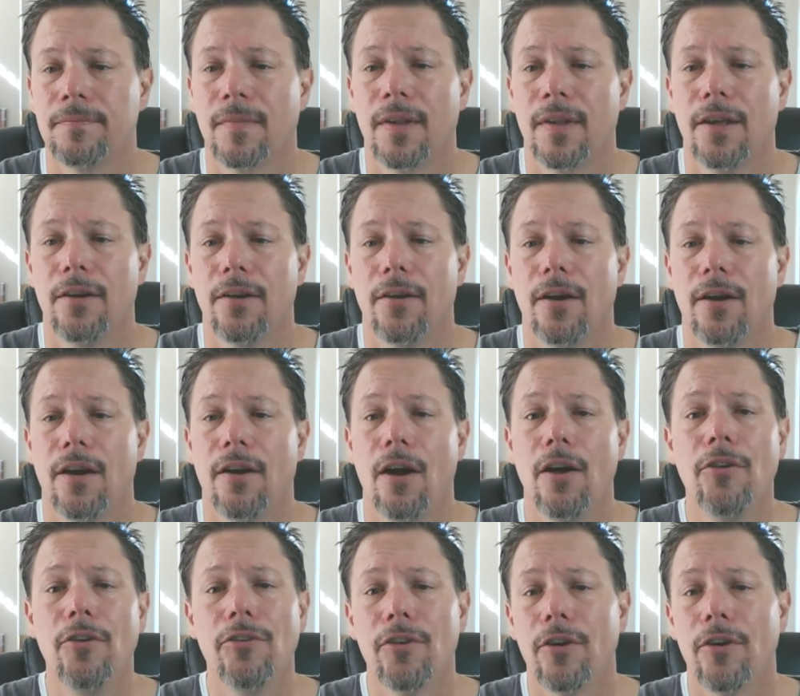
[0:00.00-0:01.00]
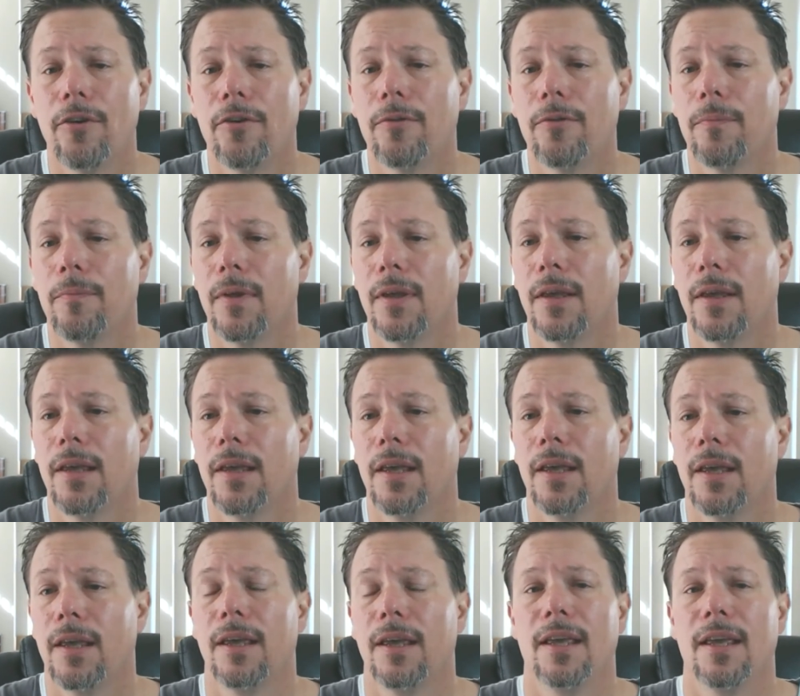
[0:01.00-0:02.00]
You know, and also,
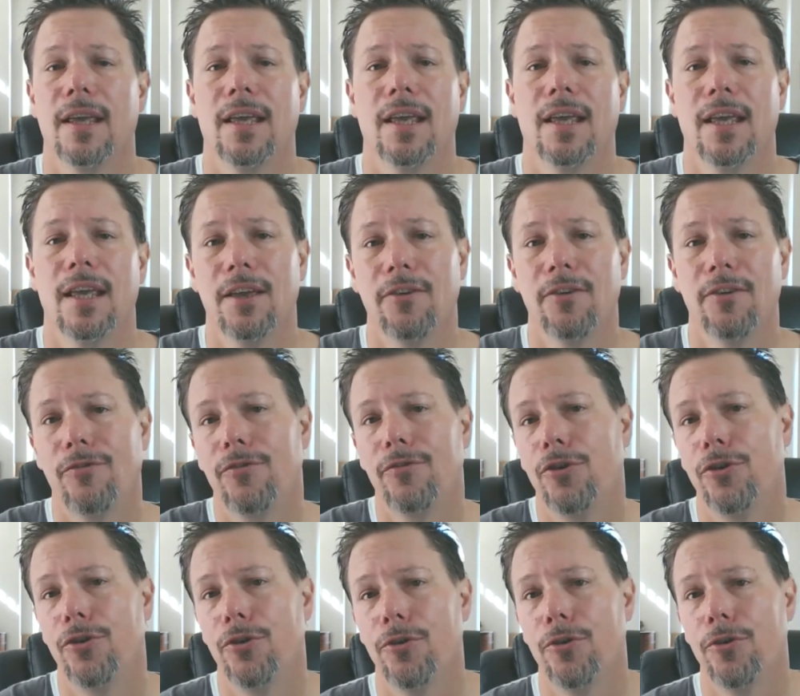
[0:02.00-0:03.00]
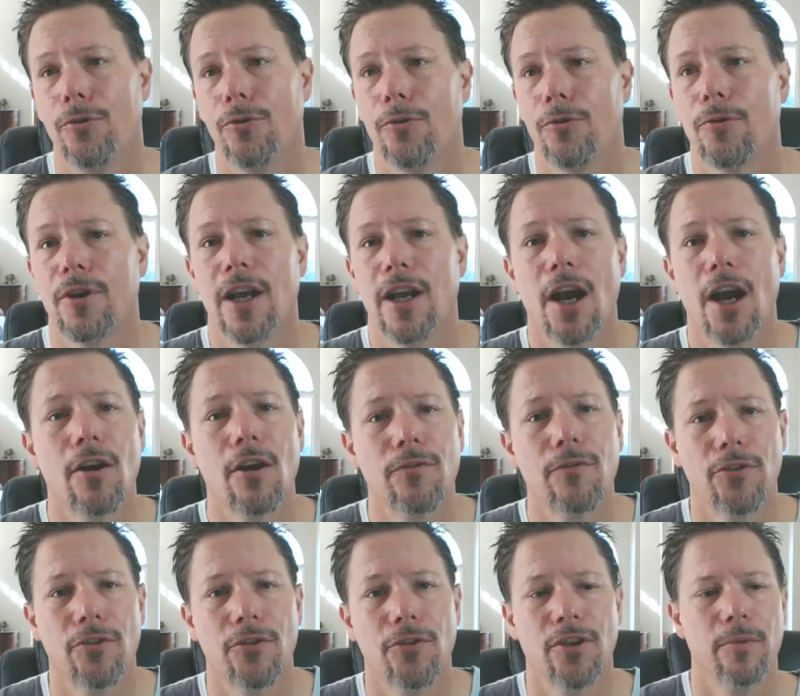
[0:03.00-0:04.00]
if you're caring
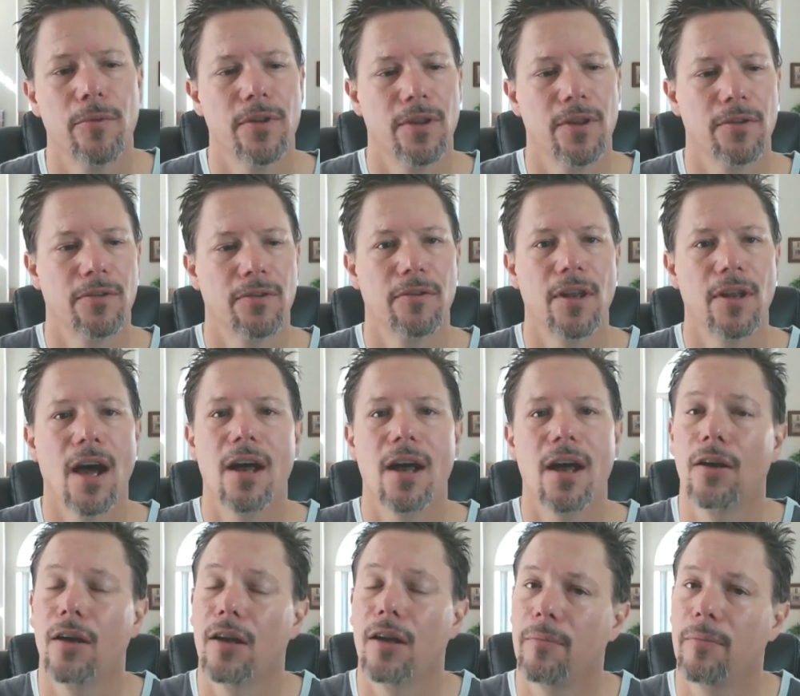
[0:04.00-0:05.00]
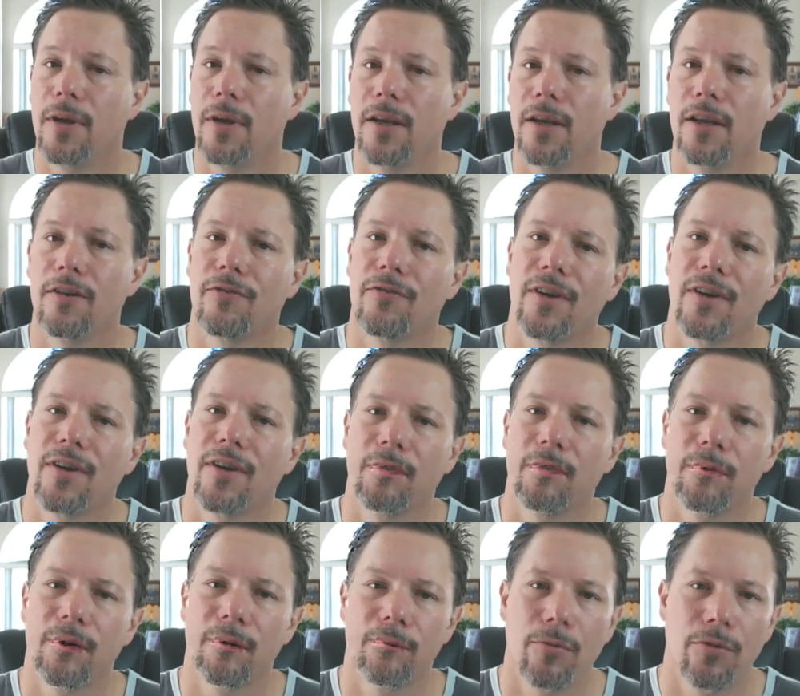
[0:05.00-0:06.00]
for someone that's not an immediate family
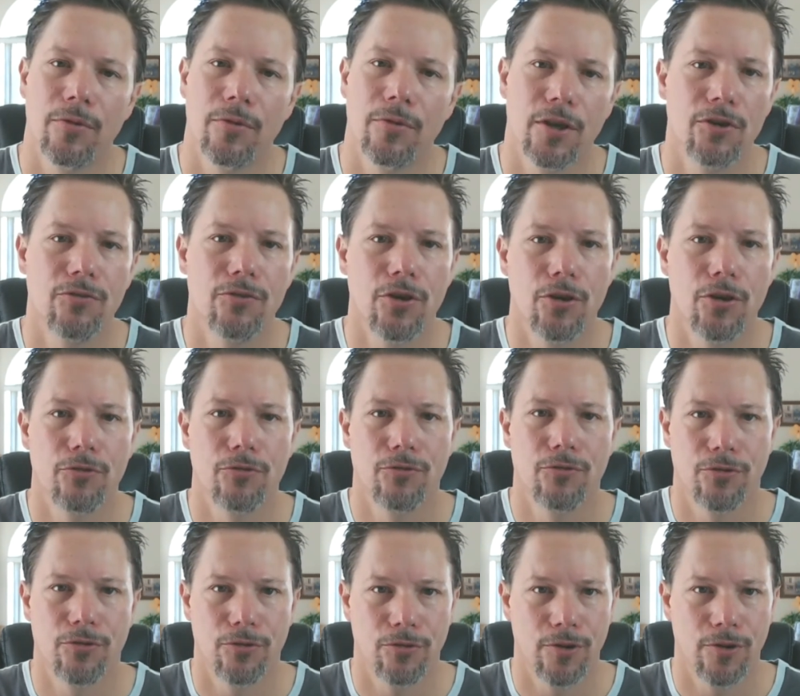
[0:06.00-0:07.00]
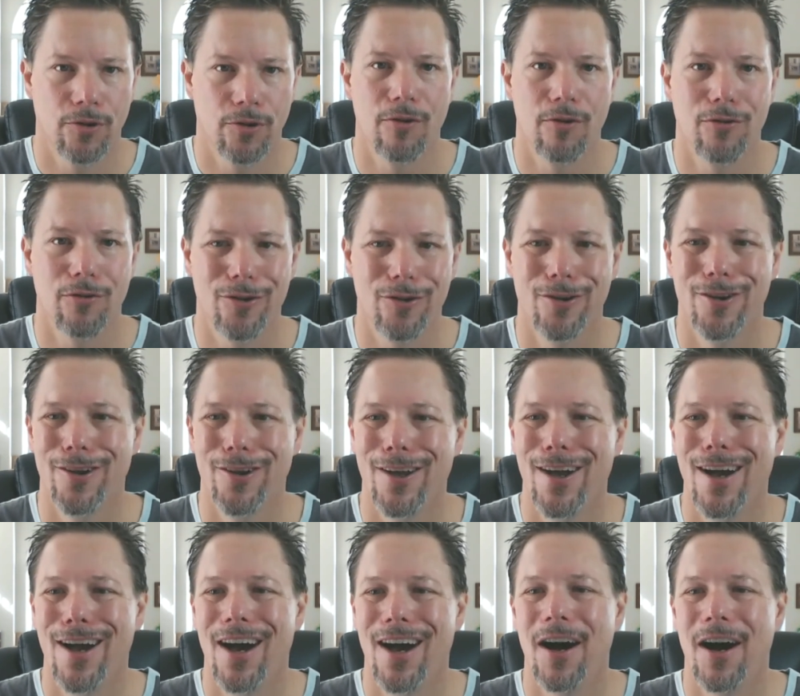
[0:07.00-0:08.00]
member that you've known forever,
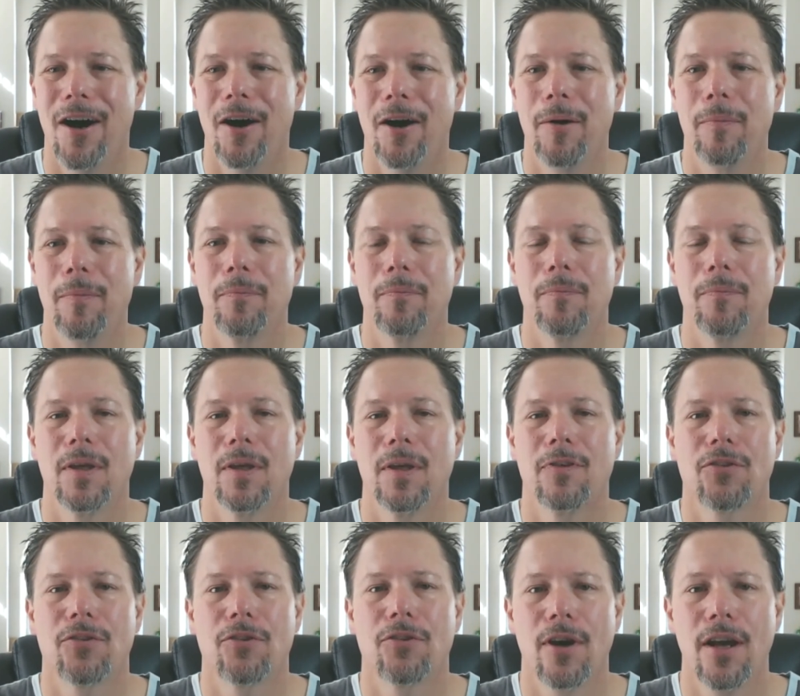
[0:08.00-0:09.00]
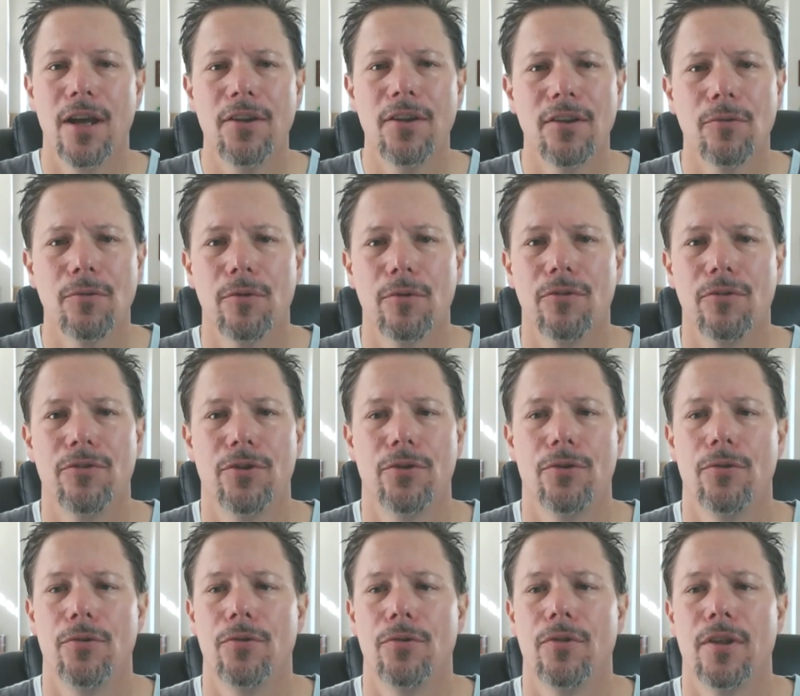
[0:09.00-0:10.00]
um, it's great to
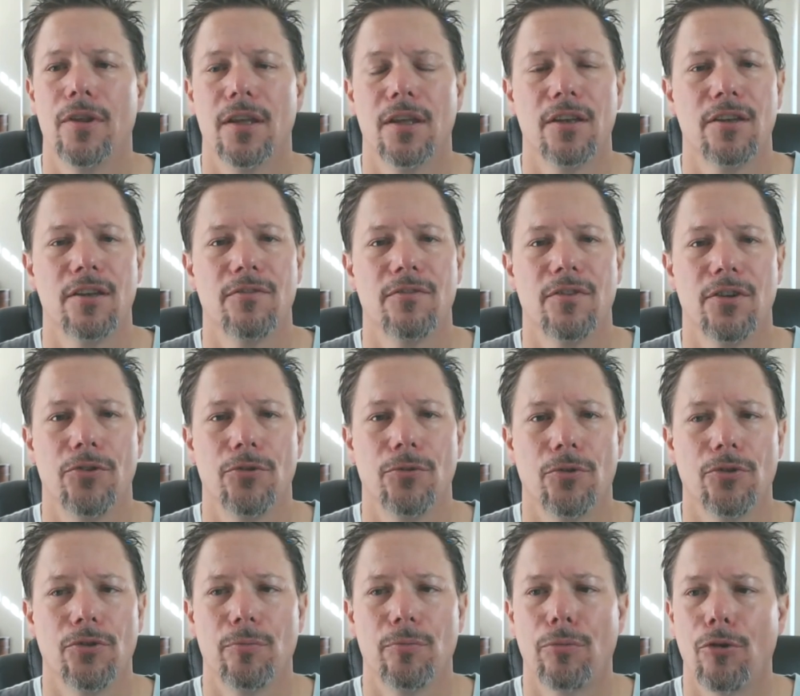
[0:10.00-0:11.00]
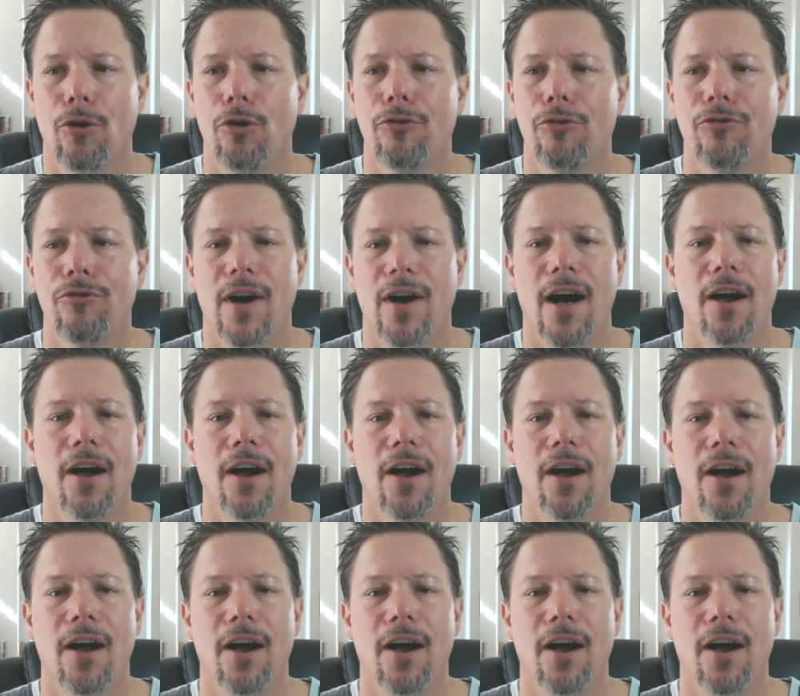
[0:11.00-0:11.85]
review the individual's profile.